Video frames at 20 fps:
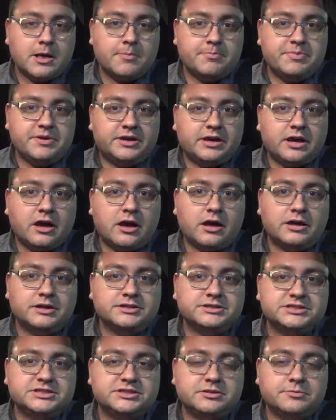
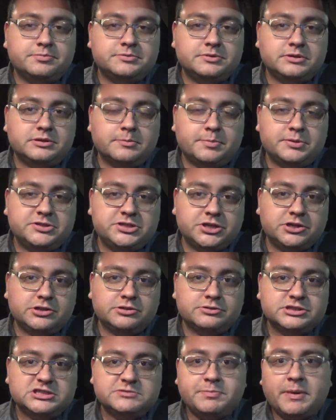because the
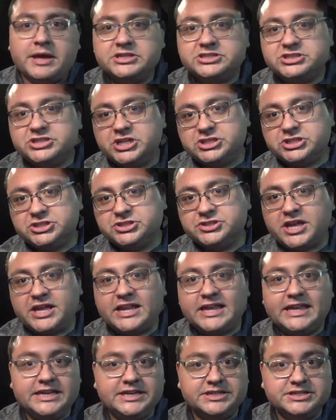particular space station that
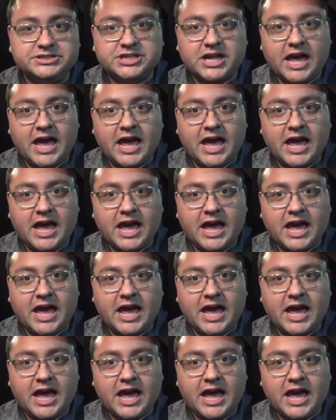he is